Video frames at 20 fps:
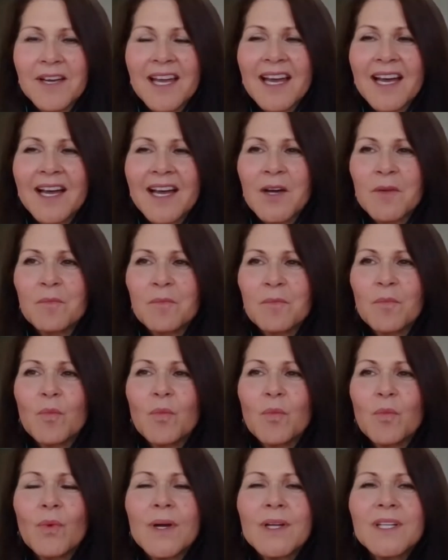Um,
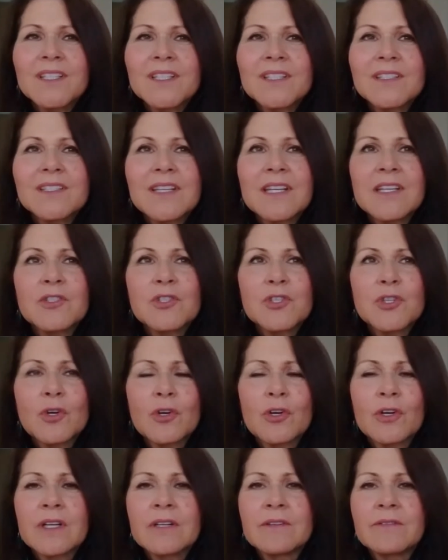what is
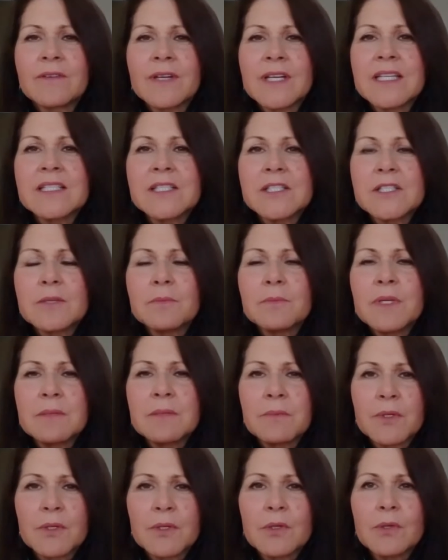your advice to
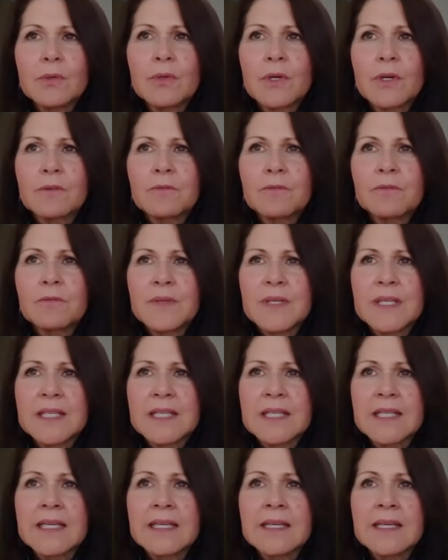people who are
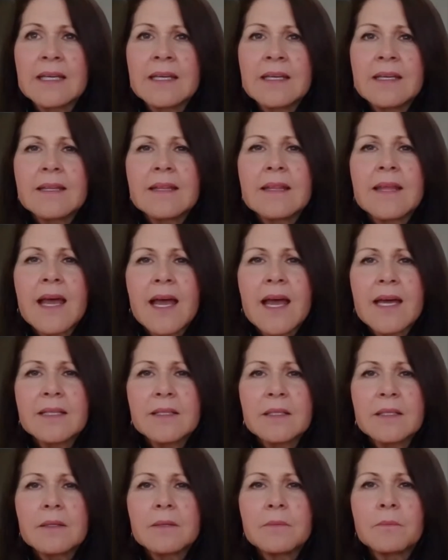feeling
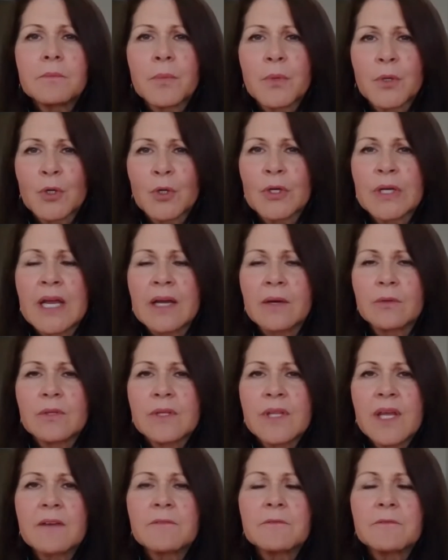that burnout,
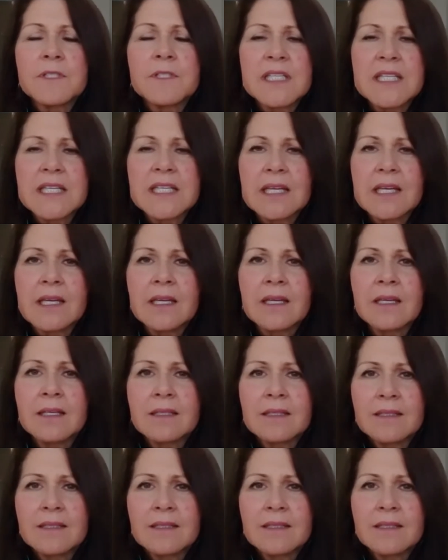that fatigue?